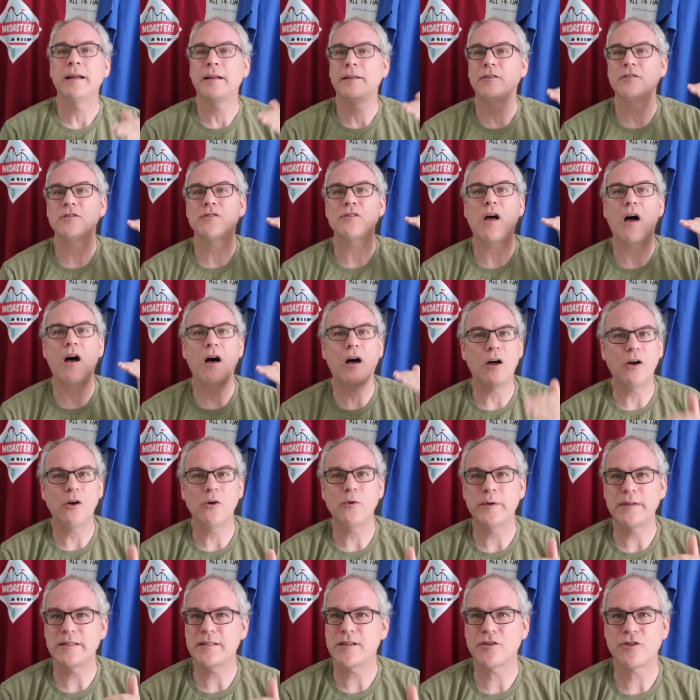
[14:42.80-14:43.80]
There's
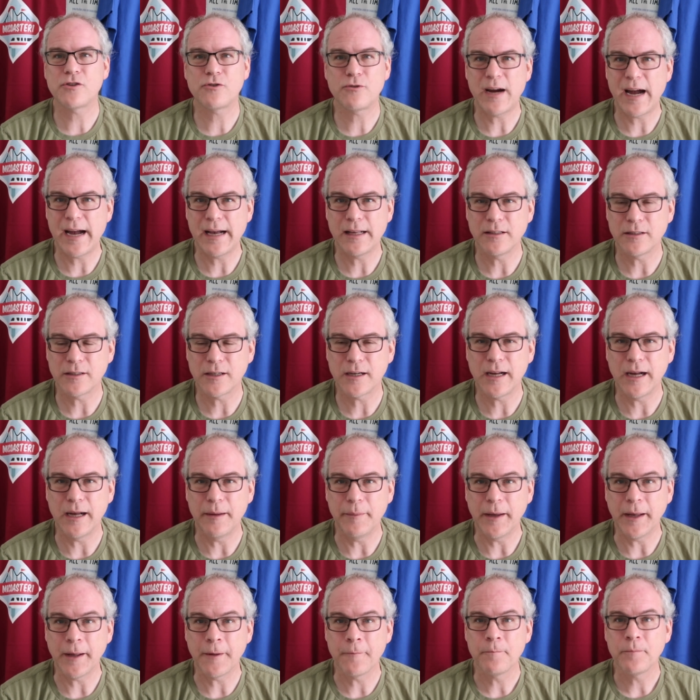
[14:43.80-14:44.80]
always a straggler
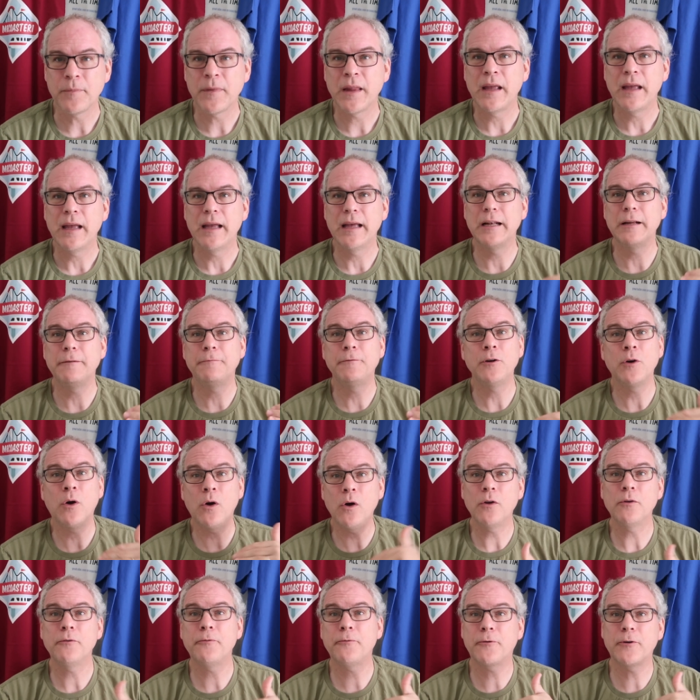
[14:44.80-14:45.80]
coming. And if you
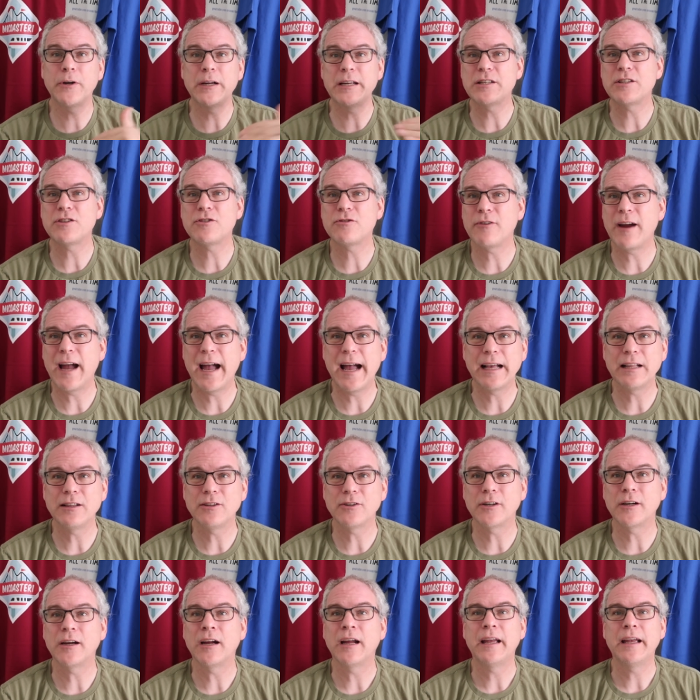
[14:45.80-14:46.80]
hold for each
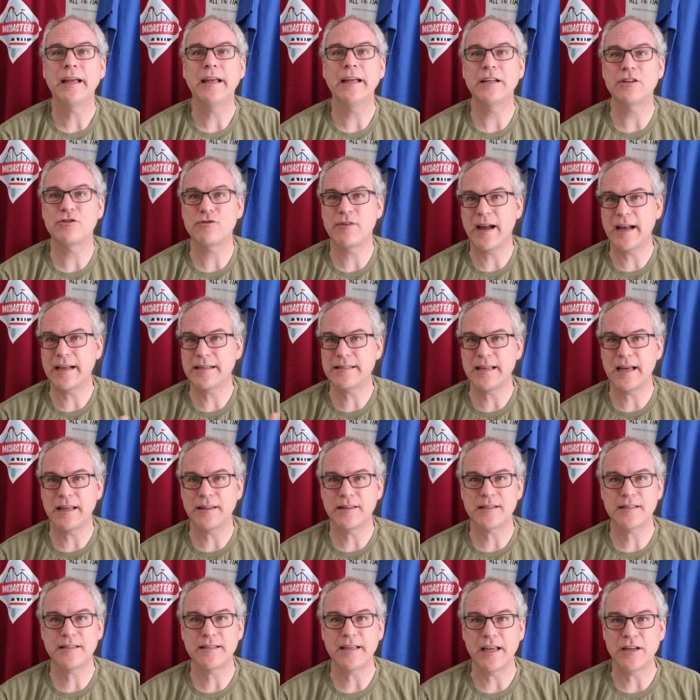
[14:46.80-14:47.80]
straggler, it drags
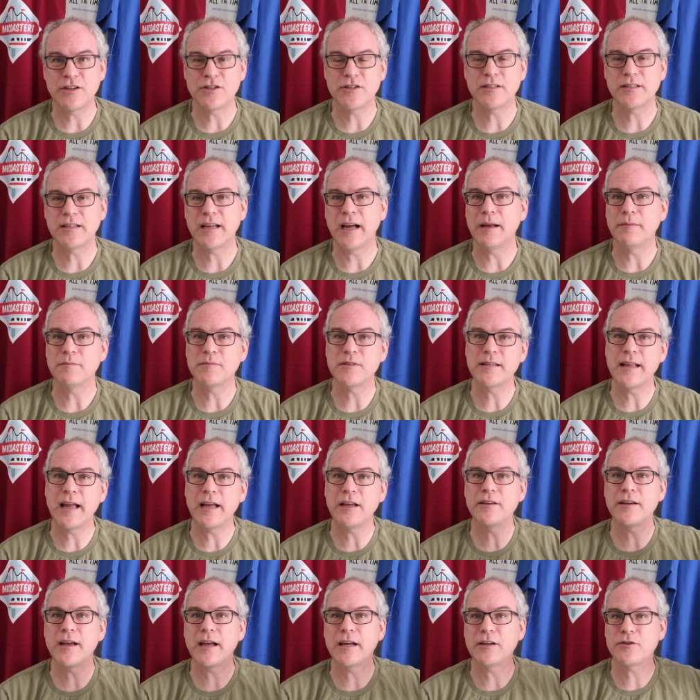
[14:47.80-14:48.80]
out the station times. Now
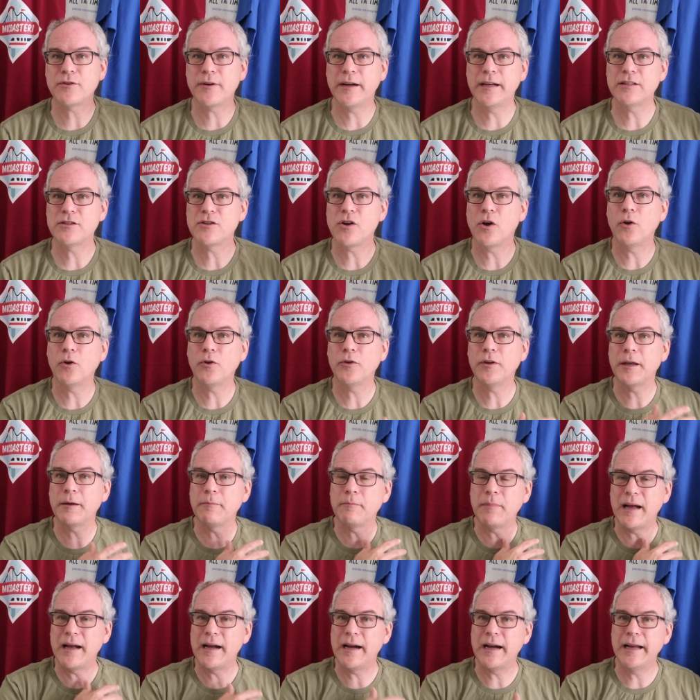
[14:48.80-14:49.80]
you got trains
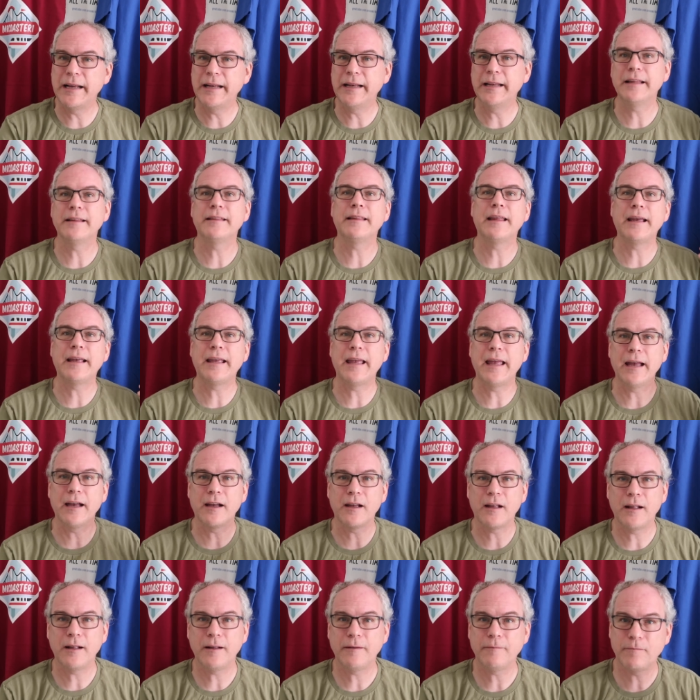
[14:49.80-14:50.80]
holding behind it. They
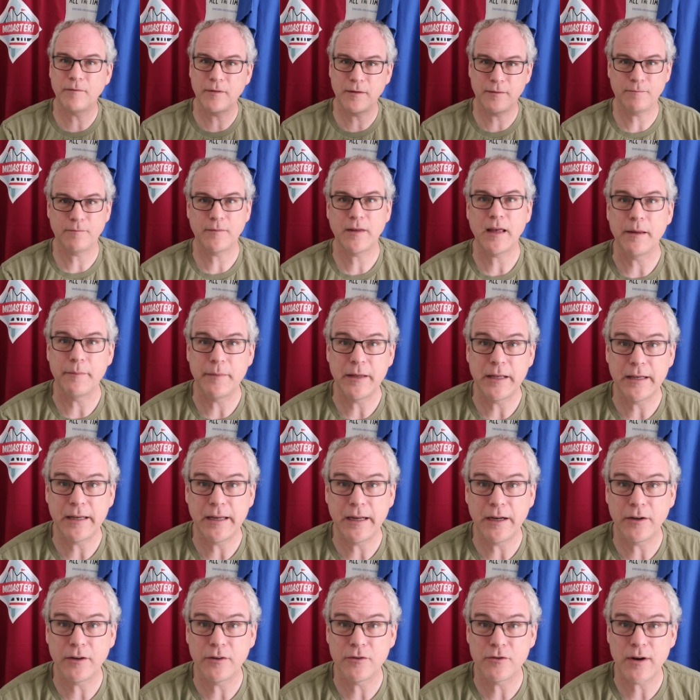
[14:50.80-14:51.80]
can't come in
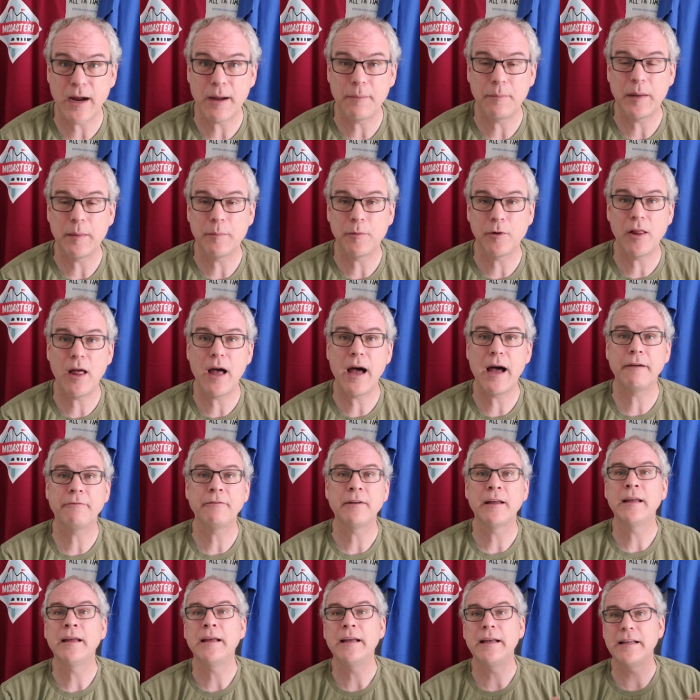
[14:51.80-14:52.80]
here and drop people
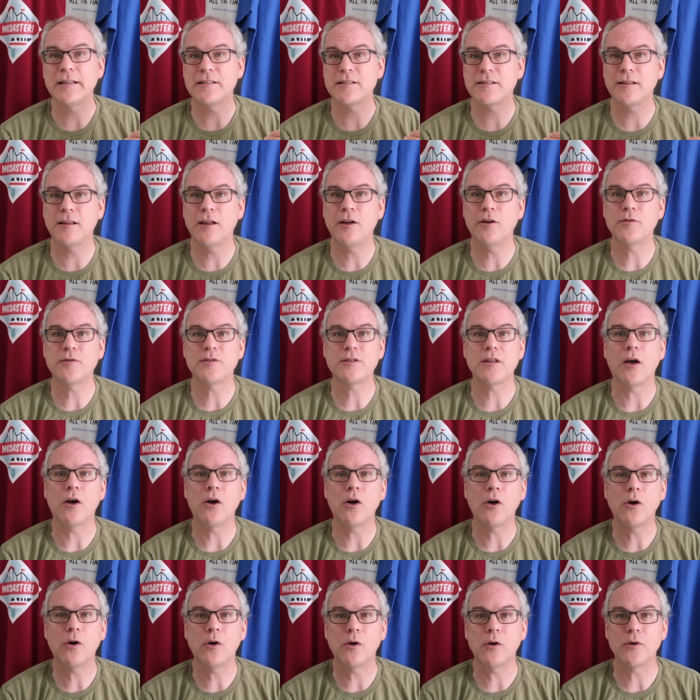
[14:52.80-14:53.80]
off. slows the
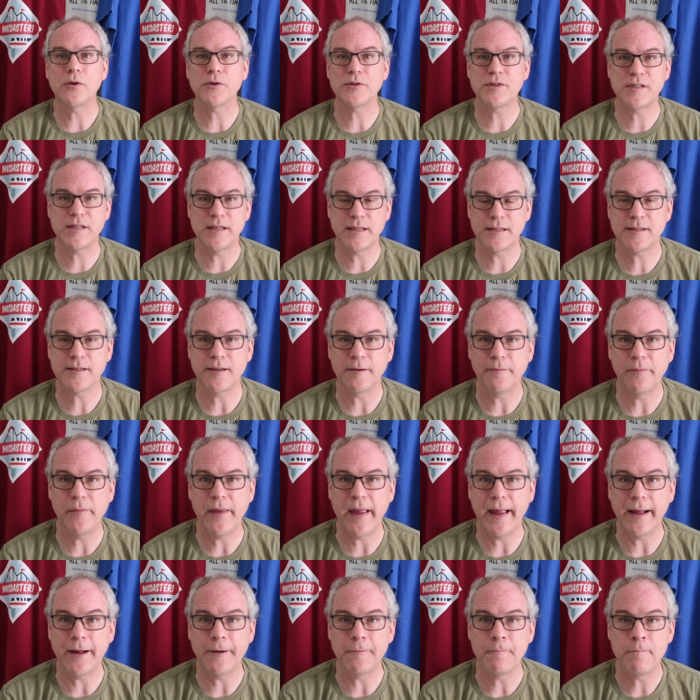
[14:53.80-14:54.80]
whole system
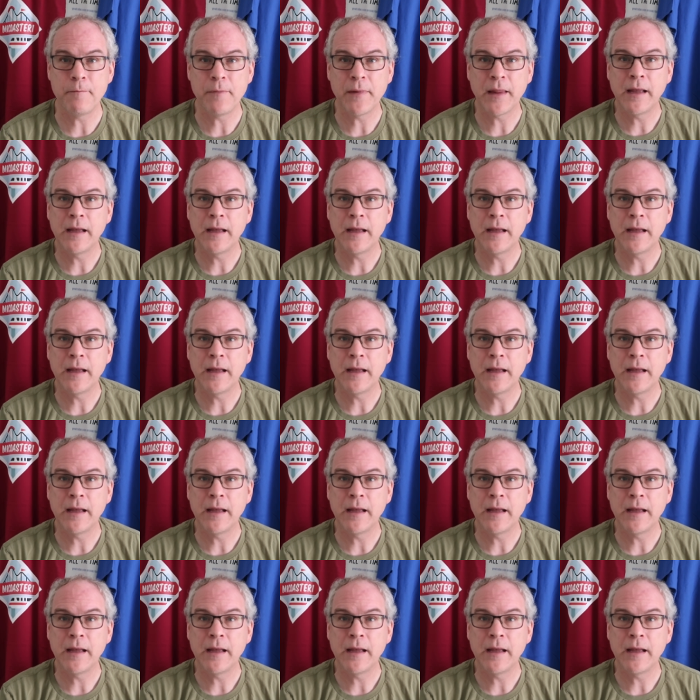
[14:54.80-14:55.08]
down.